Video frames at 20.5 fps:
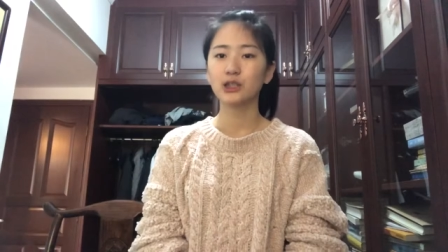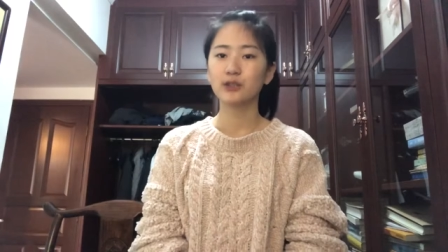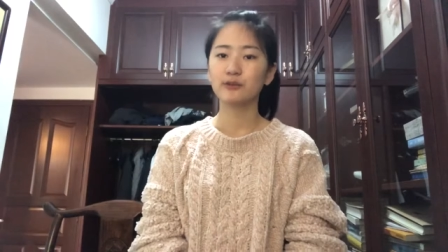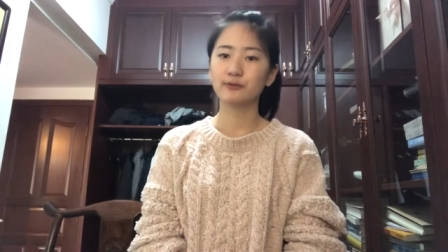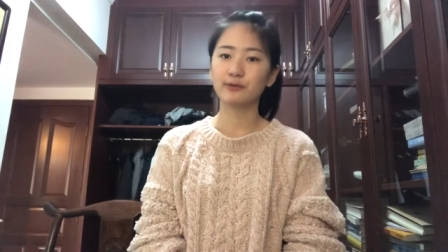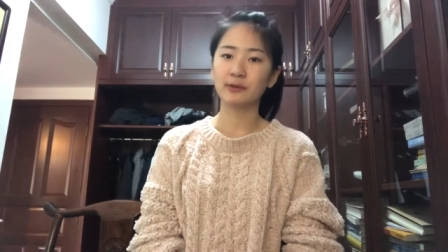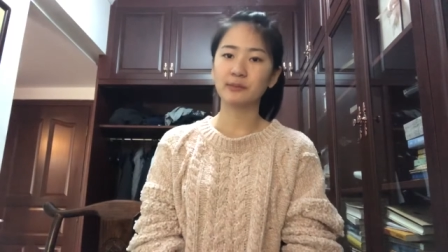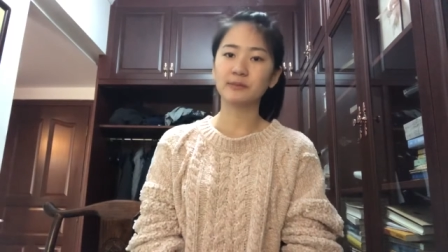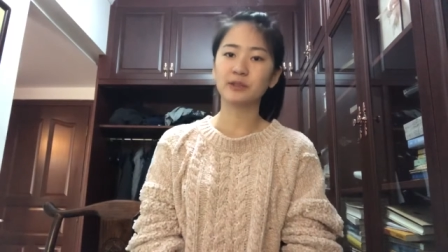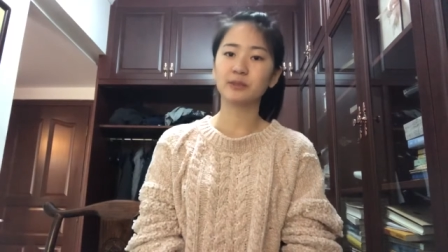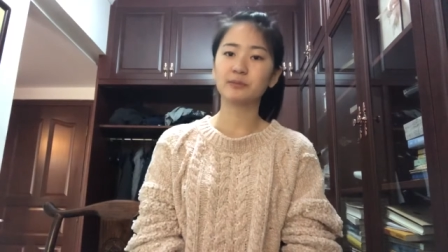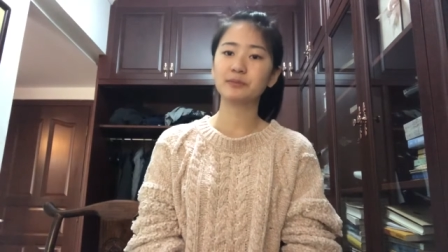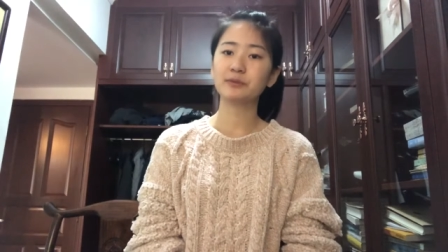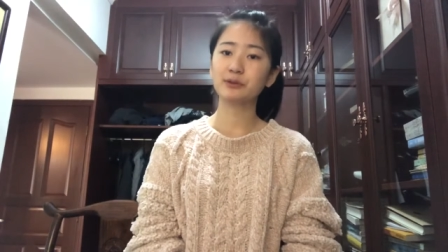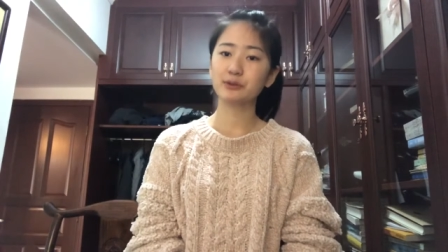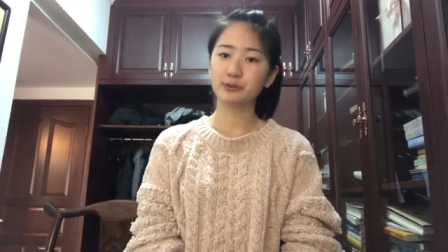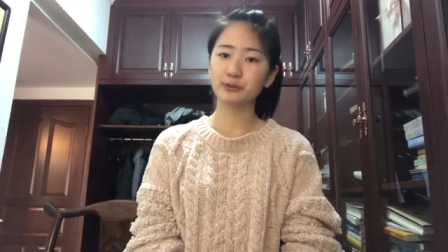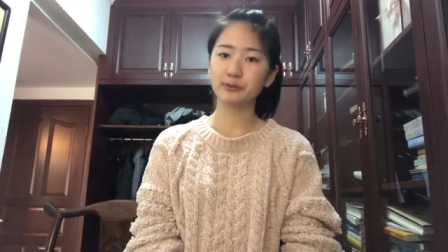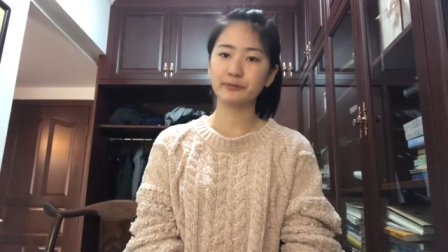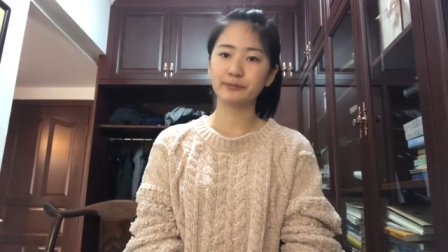from the
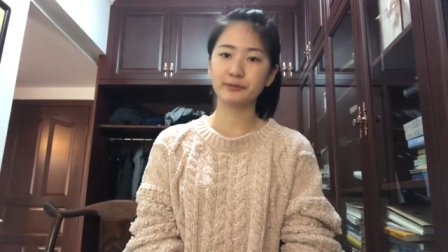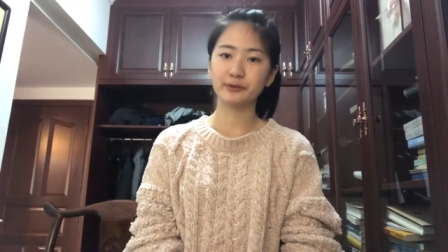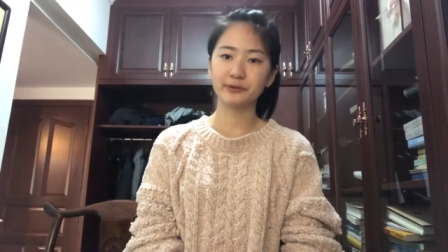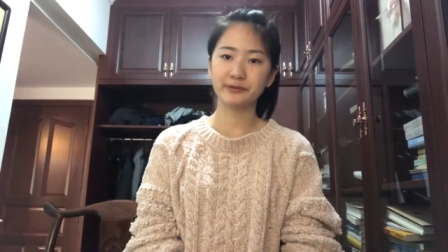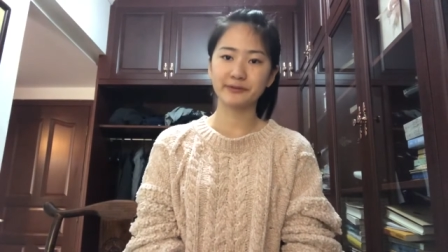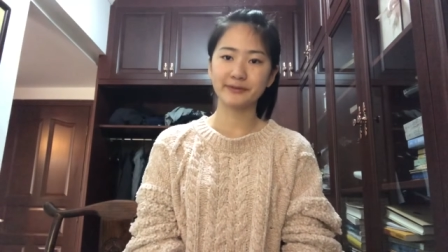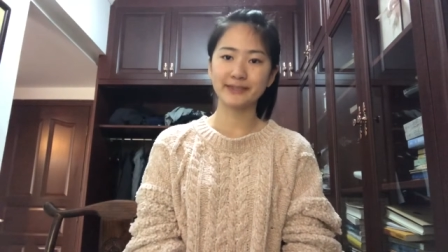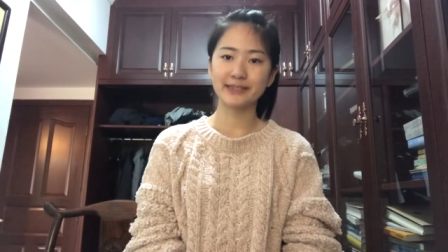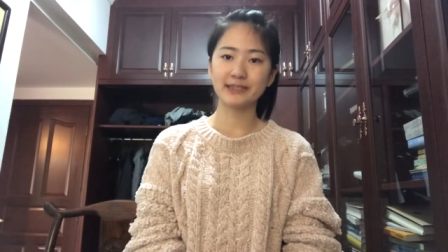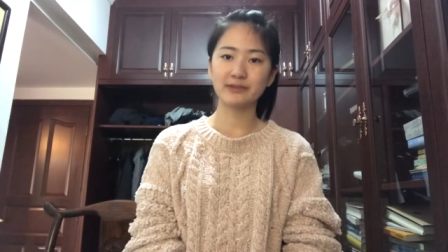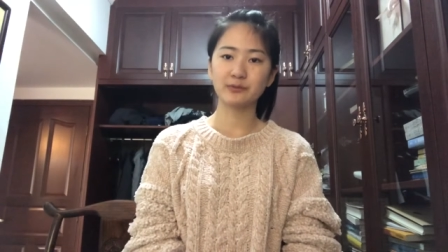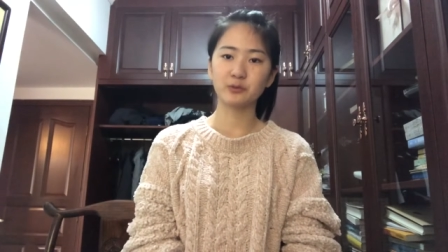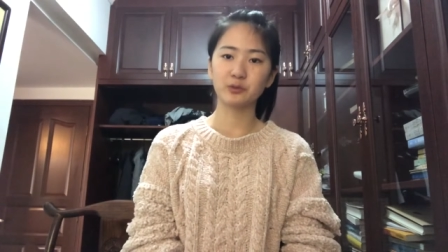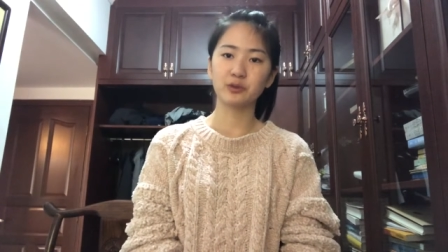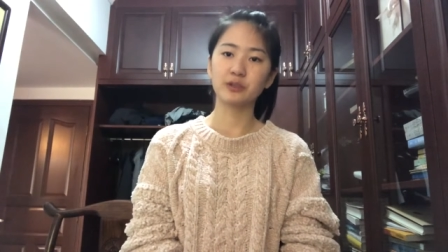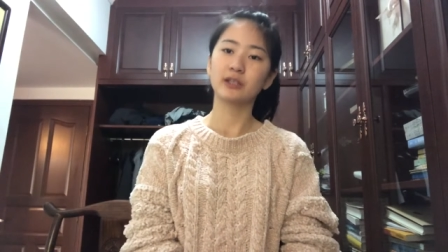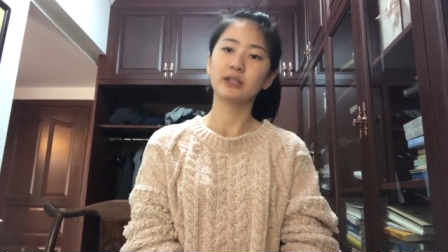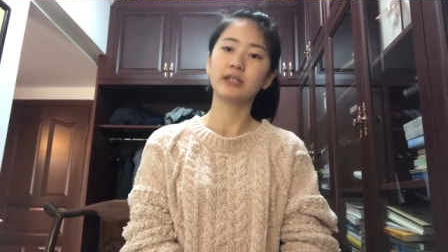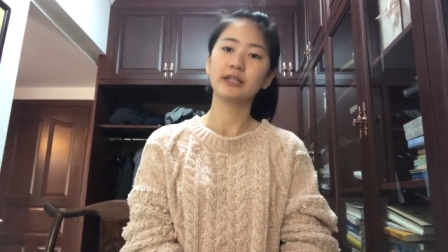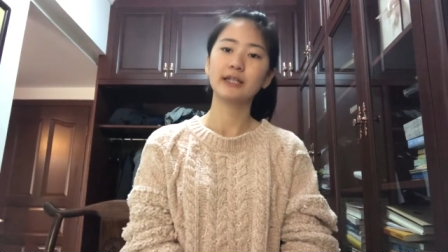previous
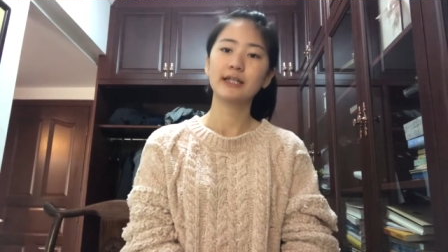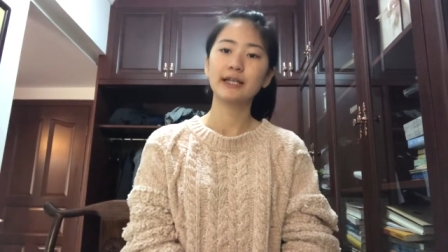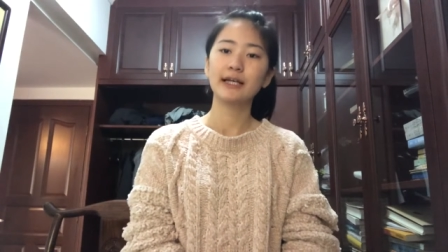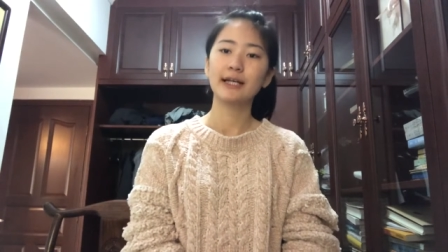work,